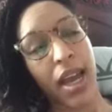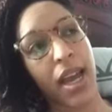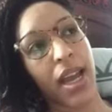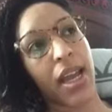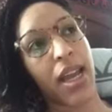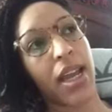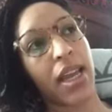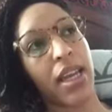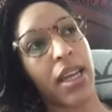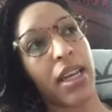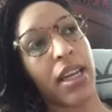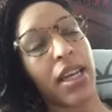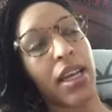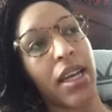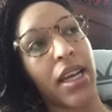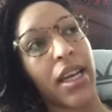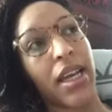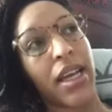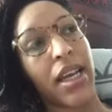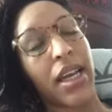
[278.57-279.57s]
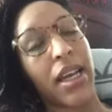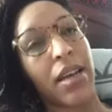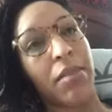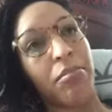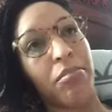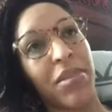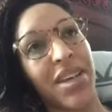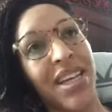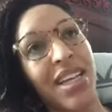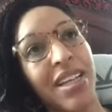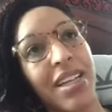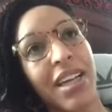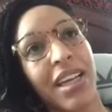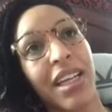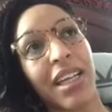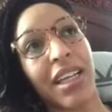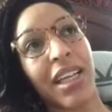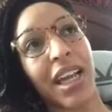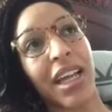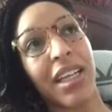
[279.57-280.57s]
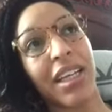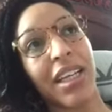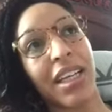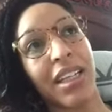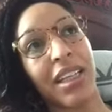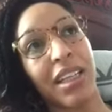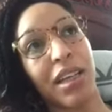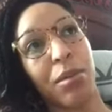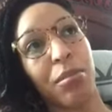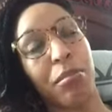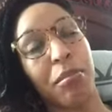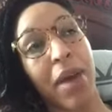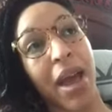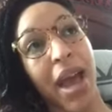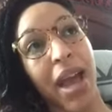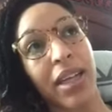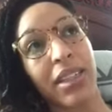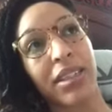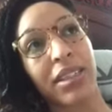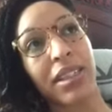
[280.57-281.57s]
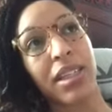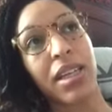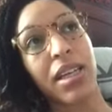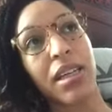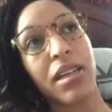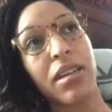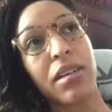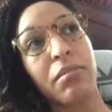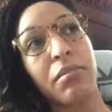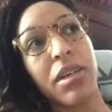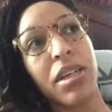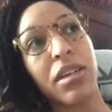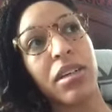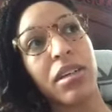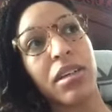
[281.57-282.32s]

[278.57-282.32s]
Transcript: and me dedicating them back to him